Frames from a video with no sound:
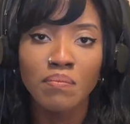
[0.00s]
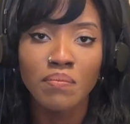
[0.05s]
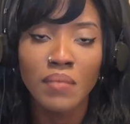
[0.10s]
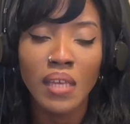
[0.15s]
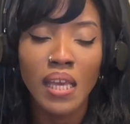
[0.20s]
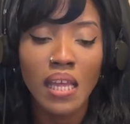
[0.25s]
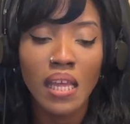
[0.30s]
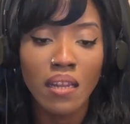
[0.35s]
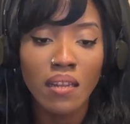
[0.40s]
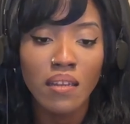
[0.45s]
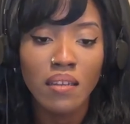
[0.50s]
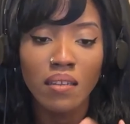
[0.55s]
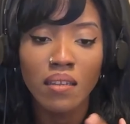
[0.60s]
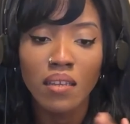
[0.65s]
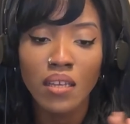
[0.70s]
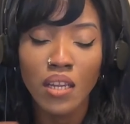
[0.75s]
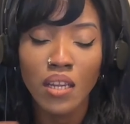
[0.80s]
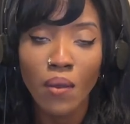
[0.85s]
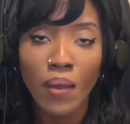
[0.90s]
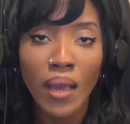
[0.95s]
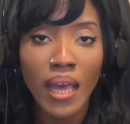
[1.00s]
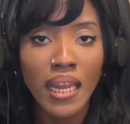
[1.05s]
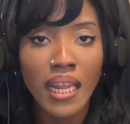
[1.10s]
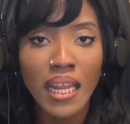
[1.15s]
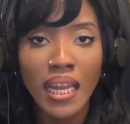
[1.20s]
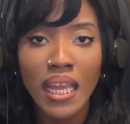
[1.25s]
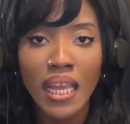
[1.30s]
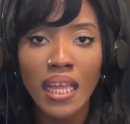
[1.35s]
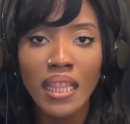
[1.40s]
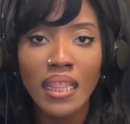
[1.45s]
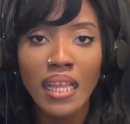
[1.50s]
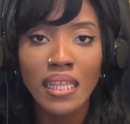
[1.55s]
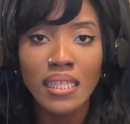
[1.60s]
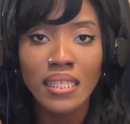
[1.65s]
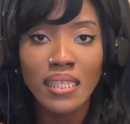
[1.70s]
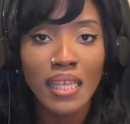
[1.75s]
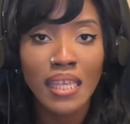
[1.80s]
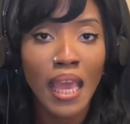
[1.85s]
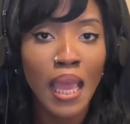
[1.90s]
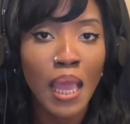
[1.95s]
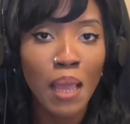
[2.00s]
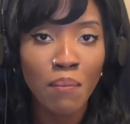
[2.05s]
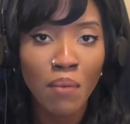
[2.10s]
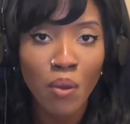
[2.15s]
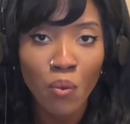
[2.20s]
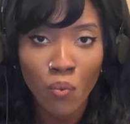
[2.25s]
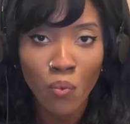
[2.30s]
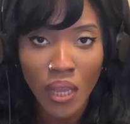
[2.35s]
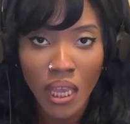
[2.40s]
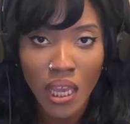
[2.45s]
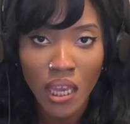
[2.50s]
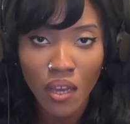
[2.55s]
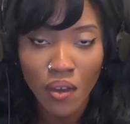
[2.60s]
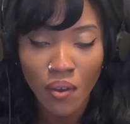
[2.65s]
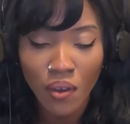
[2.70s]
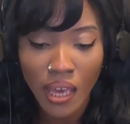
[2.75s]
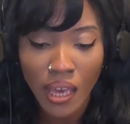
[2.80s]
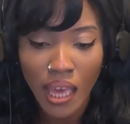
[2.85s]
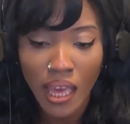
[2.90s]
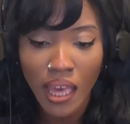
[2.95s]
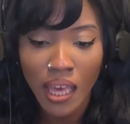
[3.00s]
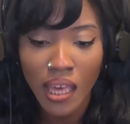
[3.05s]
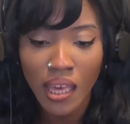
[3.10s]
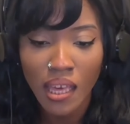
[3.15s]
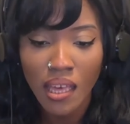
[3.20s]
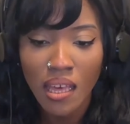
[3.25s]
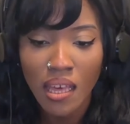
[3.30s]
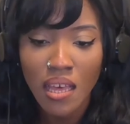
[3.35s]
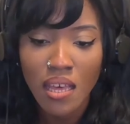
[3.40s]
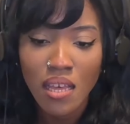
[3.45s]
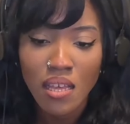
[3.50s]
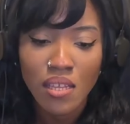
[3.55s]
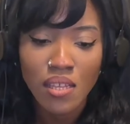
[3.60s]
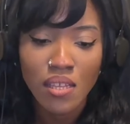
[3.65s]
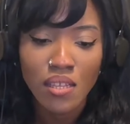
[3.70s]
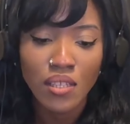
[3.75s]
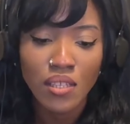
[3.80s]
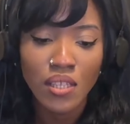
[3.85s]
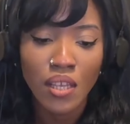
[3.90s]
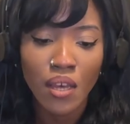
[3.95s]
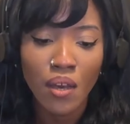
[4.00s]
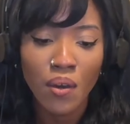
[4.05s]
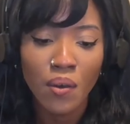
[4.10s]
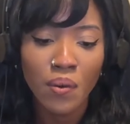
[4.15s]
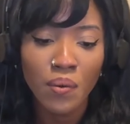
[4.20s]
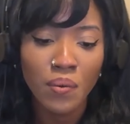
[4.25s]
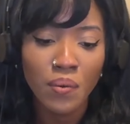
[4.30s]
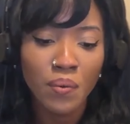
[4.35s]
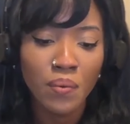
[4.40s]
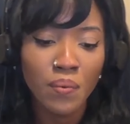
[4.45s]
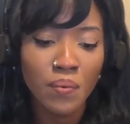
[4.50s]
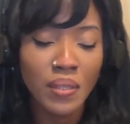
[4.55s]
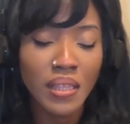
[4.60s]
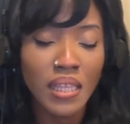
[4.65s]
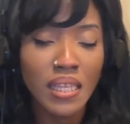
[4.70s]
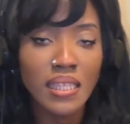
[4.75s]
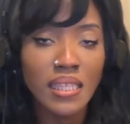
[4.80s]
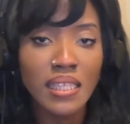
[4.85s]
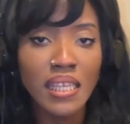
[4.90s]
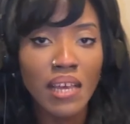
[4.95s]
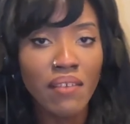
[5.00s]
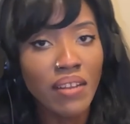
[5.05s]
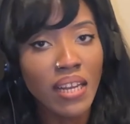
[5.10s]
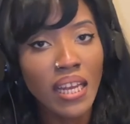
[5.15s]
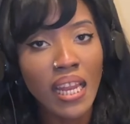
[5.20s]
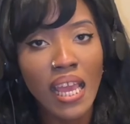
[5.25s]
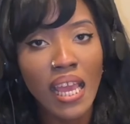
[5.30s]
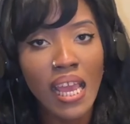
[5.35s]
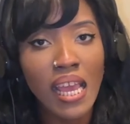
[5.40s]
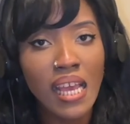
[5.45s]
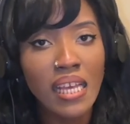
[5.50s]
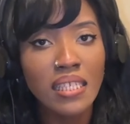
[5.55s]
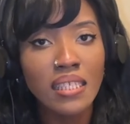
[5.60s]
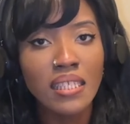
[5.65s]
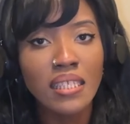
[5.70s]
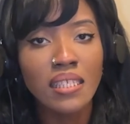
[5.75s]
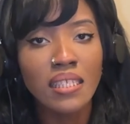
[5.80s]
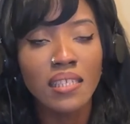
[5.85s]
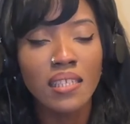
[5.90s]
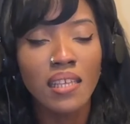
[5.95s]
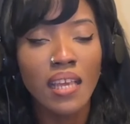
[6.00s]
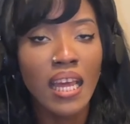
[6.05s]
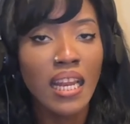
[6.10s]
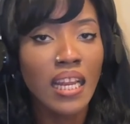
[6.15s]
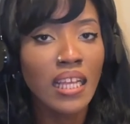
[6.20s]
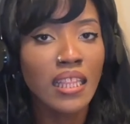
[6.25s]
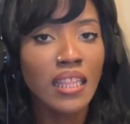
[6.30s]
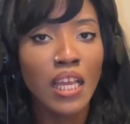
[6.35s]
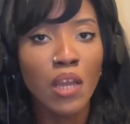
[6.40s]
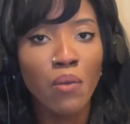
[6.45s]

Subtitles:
and you know, edit it that same week, okay? So within 7 days, anything you